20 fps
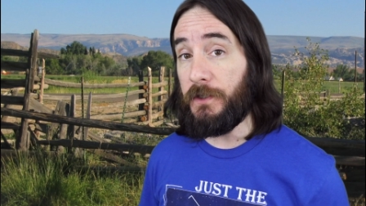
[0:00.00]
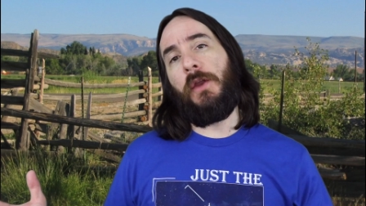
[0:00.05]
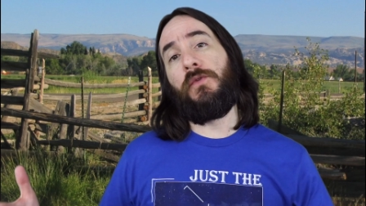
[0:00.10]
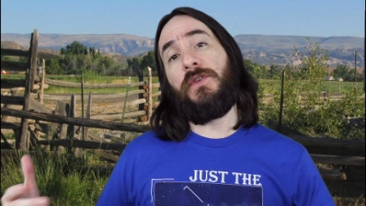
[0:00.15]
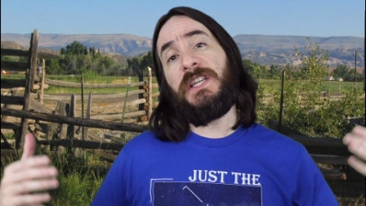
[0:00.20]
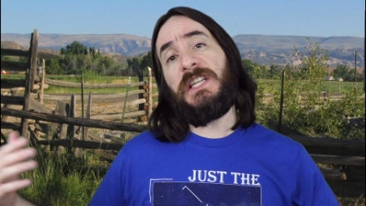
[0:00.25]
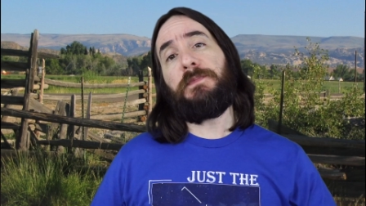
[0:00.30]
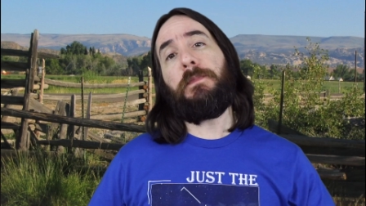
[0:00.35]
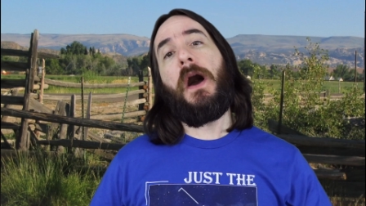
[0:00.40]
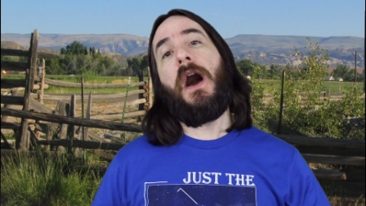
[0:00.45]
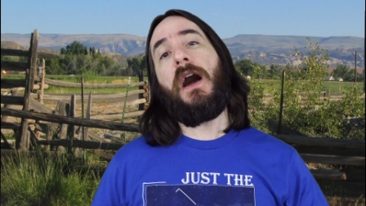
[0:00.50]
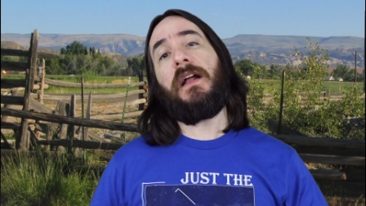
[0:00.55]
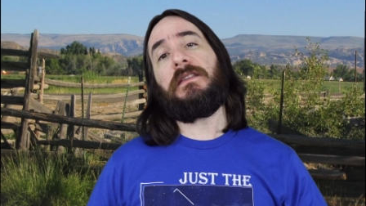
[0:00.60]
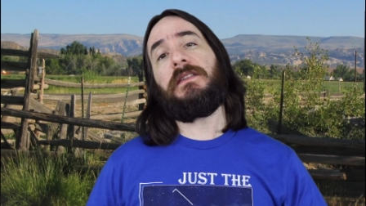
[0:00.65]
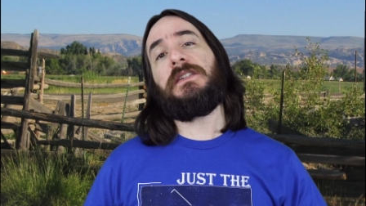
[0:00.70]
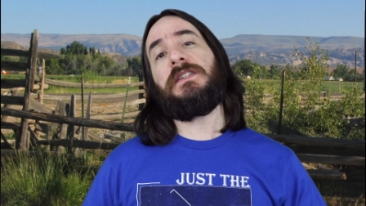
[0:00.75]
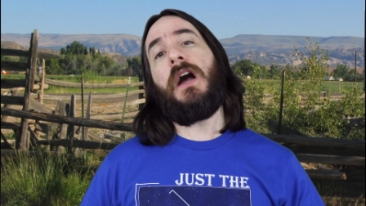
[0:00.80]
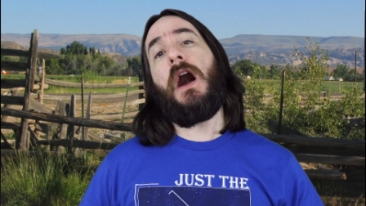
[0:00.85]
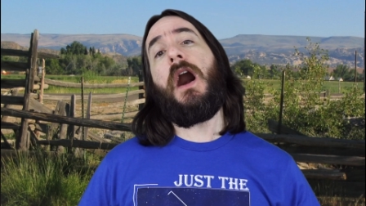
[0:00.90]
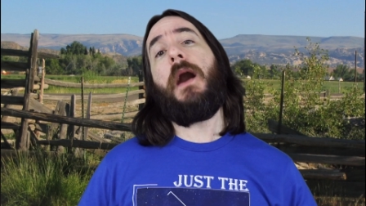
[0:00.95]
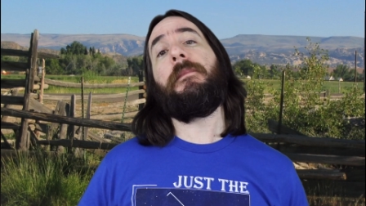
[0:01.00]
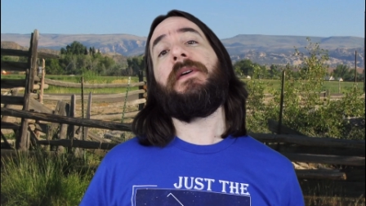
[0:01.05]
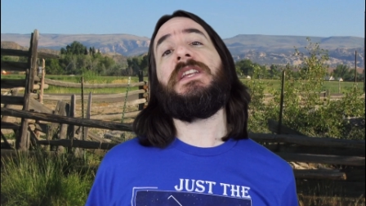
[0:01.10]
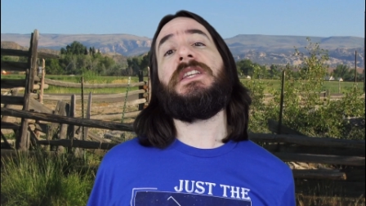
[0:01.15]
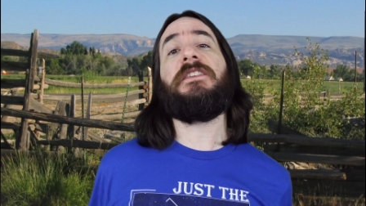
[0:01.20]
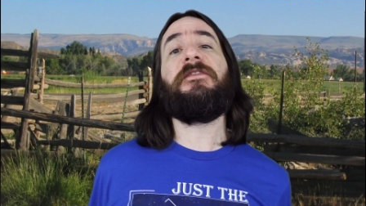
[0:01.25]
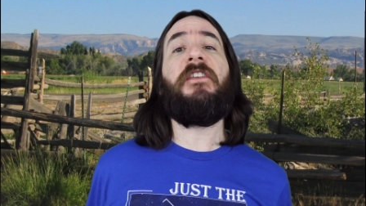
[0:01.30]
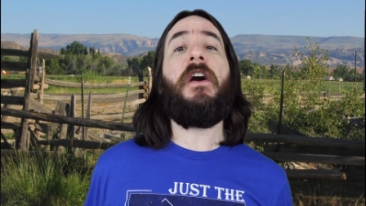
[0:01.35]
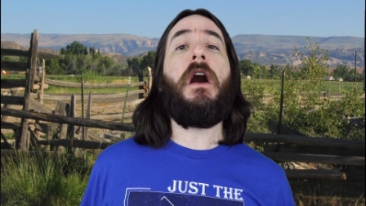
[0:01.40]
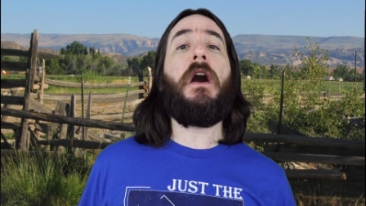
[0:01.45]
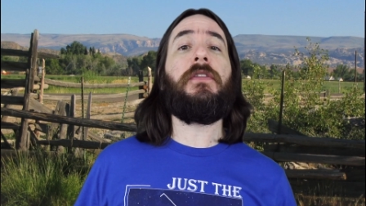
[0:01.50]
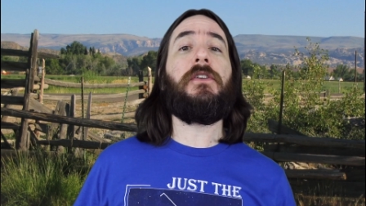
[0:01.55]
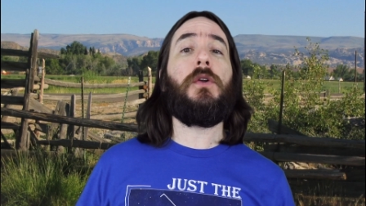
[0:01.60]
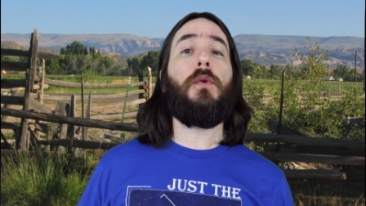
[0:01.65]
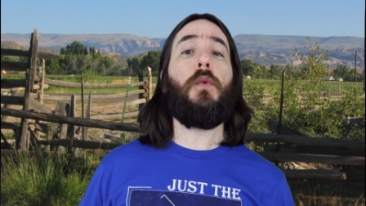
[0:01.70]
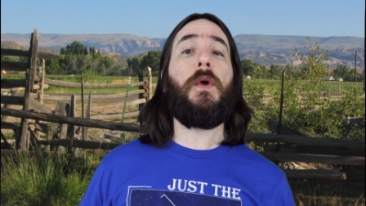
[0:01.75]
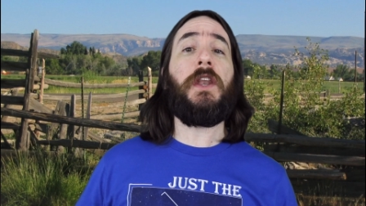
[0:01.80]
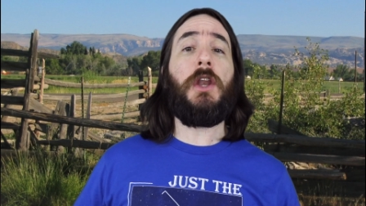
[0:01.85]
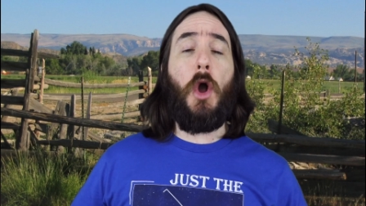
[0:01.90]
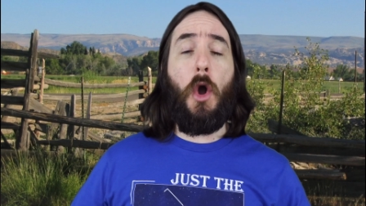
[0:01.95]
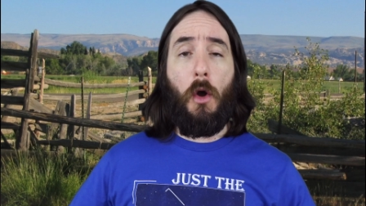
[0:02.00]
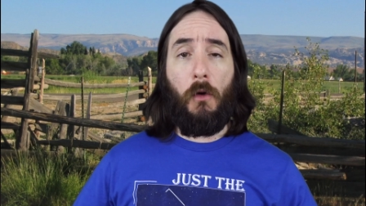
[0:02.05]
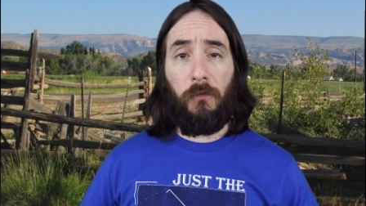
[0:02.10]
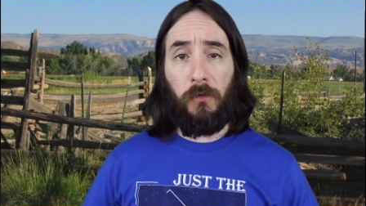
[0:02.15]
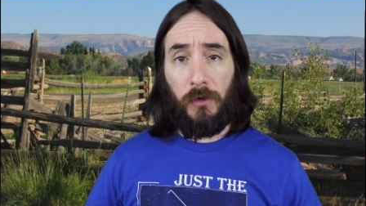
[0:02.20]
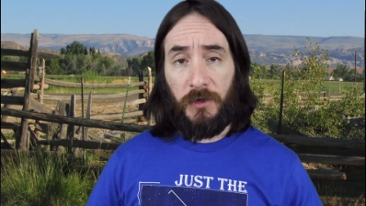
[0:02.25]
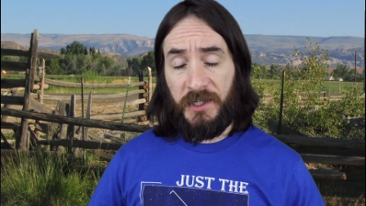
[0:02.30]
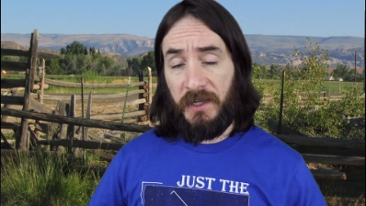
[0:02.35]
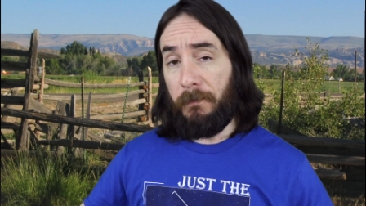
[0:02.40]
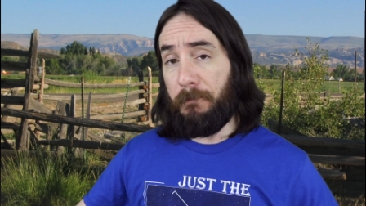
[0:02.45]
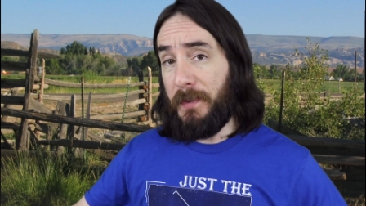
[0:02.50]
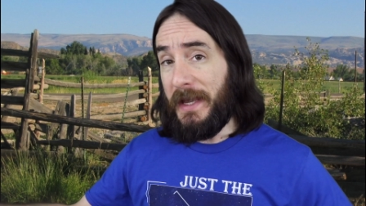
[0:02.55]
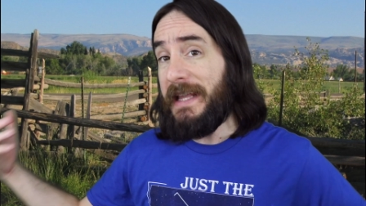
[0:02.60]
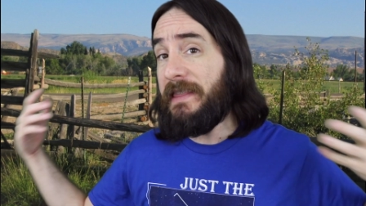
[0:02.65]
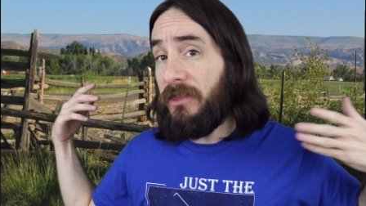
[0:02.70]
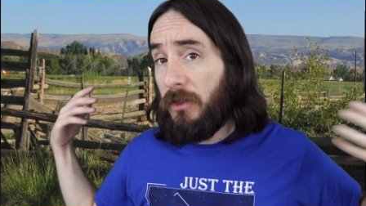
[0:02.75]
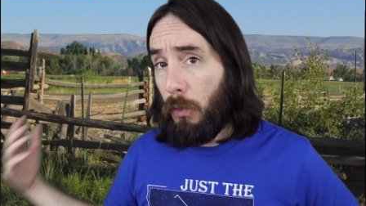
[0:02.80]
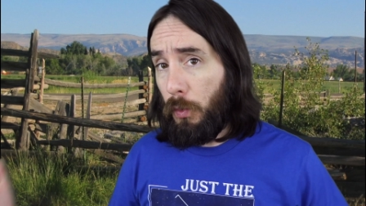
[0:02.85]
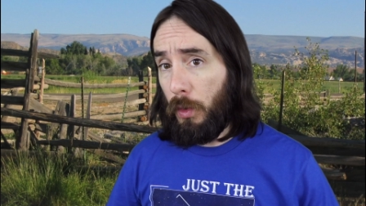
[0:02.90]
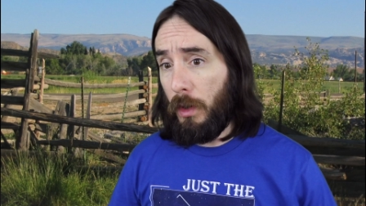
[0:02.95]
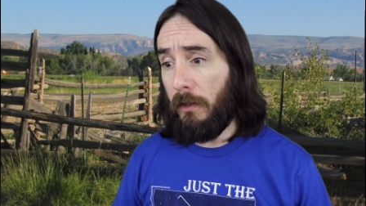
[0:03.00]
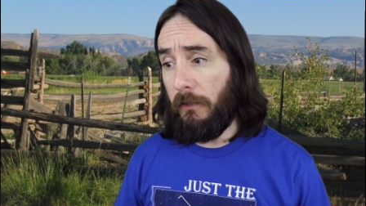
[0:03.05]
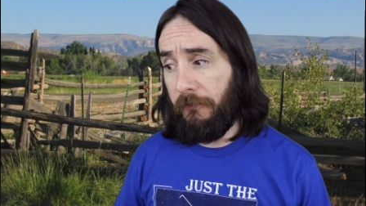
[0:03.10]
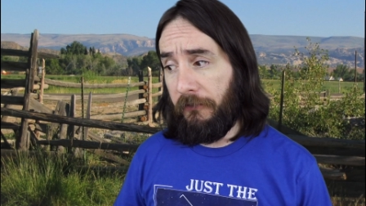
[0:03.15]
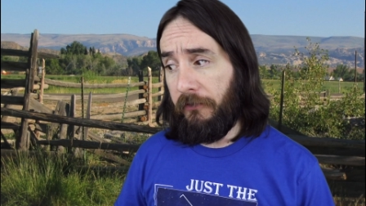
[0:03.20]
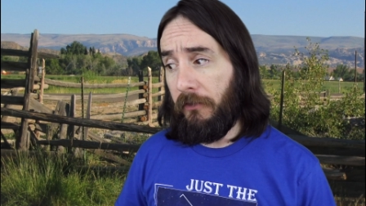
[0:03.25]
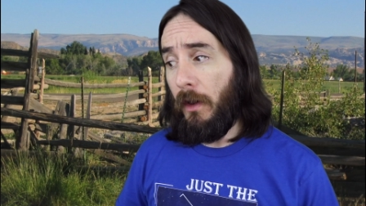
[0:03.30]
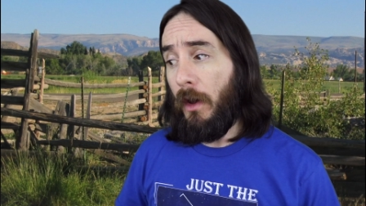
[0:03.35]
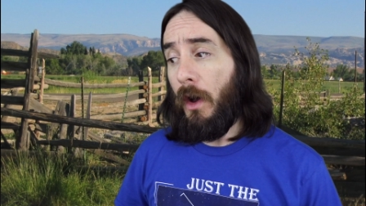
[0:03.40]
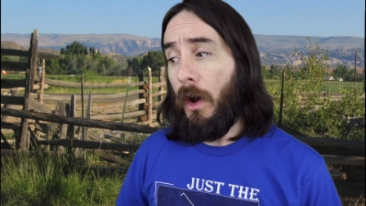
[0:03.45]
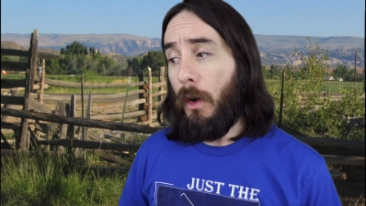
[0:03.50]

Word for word: In response, Tom and his father went over to beat the wolf.